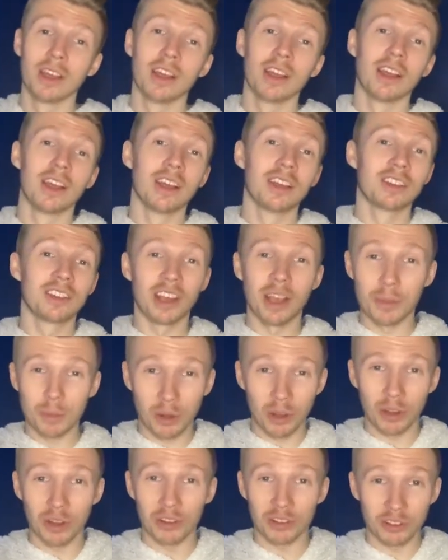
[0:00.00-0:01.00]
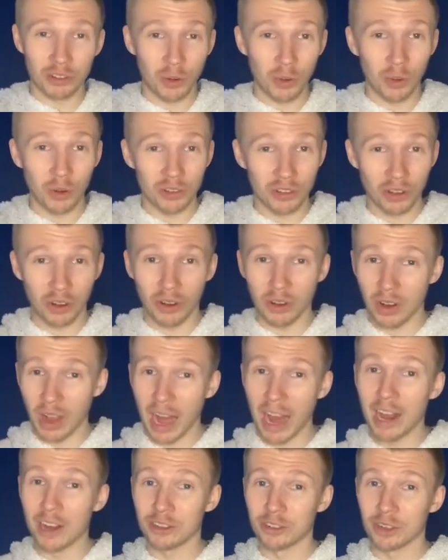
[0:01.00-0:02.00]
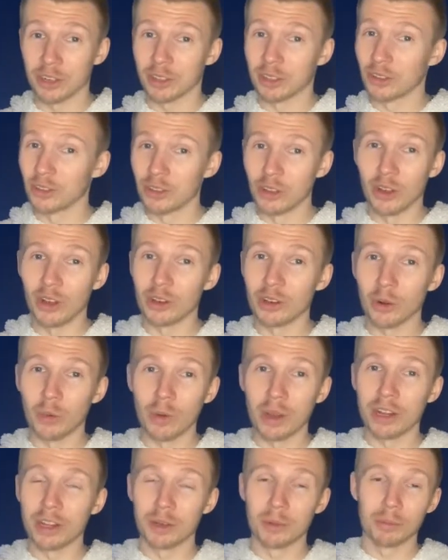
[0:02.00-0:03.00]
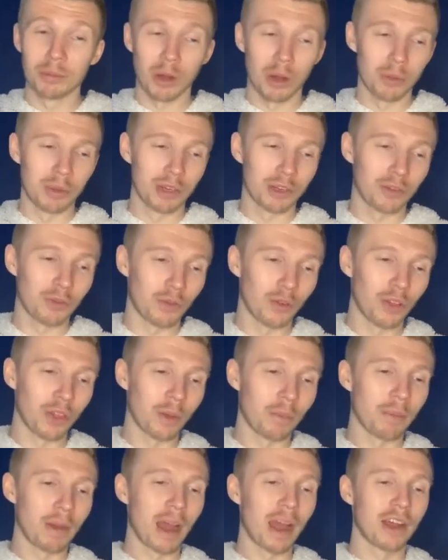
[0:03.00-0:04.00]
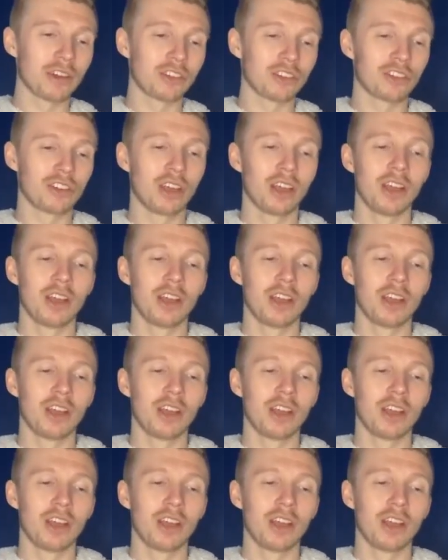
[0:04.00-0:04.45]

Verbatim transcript: Sam Kerr scores her hat trick, the long-awaited moment for the match.